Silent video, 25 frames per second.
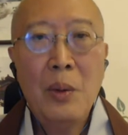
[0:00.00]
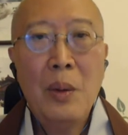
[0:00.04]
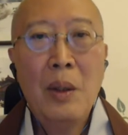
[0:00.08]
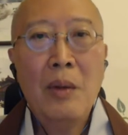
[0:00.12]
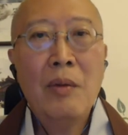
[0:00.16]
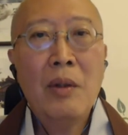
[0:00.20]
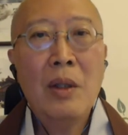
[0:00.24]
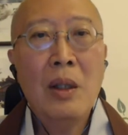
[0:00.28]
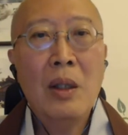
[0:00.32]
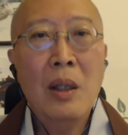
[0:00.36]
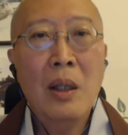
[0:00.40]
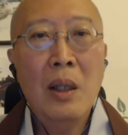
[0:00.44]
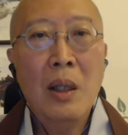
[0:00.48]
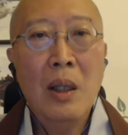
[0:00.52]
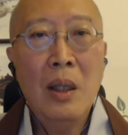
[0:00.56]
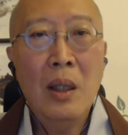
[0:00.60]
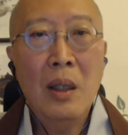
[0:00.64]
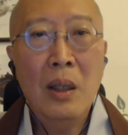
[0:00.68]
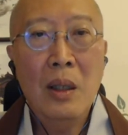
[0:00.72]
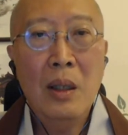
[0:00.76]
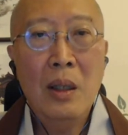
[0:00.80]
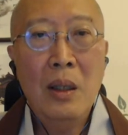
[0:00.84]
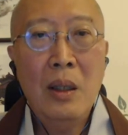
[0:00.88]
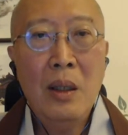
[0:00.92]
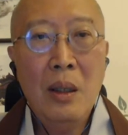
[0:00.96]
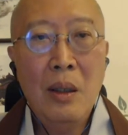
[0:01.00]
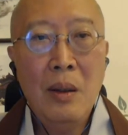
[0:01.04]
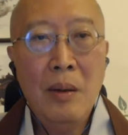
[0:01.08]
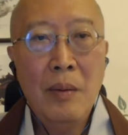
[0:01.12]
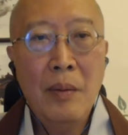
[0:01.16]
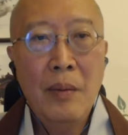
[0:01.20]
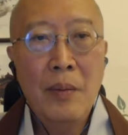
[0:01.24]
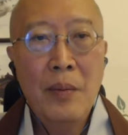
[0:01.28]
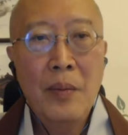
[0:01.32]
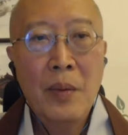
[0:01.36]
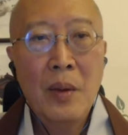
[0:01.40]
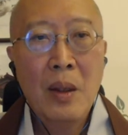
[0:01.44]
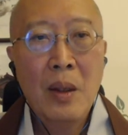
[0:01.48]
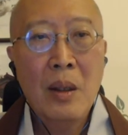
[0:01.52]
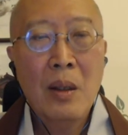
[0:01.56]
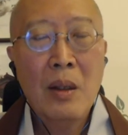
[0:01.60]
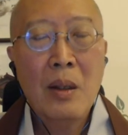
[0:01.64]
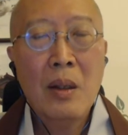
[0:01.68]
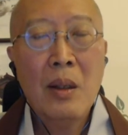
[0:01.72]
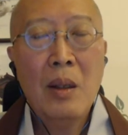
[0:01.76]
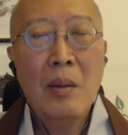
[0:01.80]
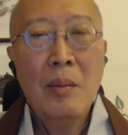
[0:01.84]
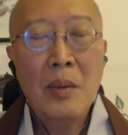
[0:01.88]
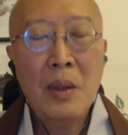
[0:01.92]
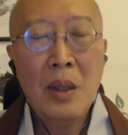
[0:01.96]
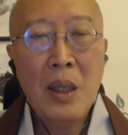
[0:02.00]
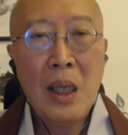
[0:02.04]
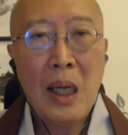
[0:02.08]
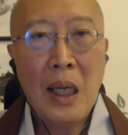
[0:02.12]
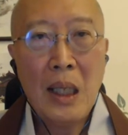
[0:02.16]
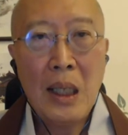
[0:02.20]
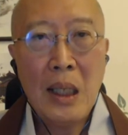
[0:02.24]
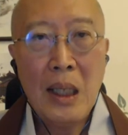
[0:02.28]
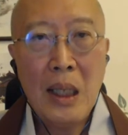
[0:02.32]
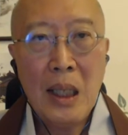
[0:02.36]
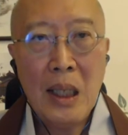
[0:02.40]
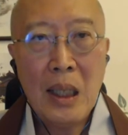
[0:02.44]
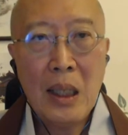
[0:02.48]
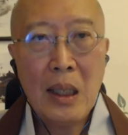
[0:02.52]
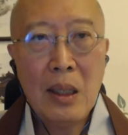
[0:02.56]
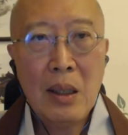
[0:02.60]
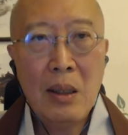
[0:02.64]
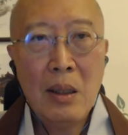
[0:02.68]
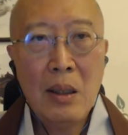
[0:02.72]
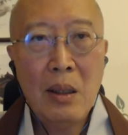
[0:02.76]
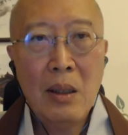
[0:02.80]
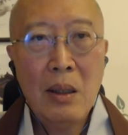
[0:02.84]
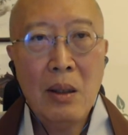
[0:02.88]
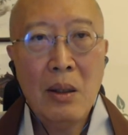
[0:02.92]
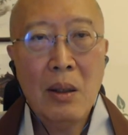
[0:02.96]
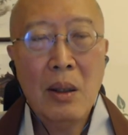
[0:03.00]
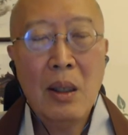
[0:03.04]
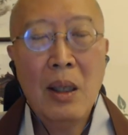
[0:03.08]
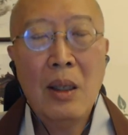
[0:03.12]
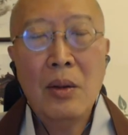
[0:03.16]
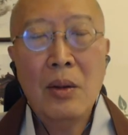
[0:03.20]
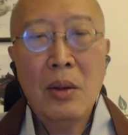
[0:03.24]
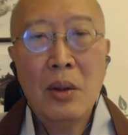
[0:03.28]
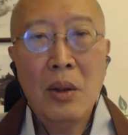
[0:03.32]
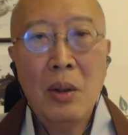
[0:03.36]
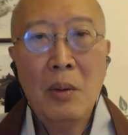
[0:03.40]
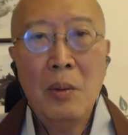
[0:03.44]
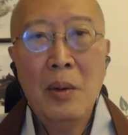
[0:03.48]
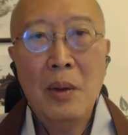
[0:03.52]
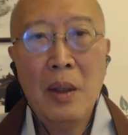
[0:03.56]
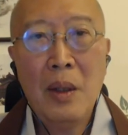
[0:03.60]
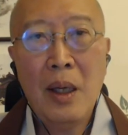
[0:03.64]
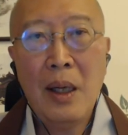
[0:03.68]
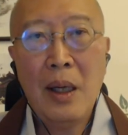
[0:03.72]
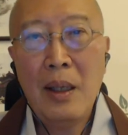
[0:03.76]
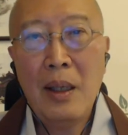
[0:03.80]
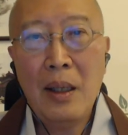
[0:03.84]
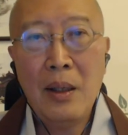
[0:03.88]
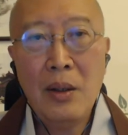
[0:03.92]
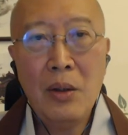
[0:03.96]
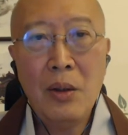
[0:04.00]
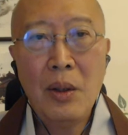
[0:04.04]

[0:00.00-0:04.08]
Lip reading: So we have to learn some techniques on how to cope with that.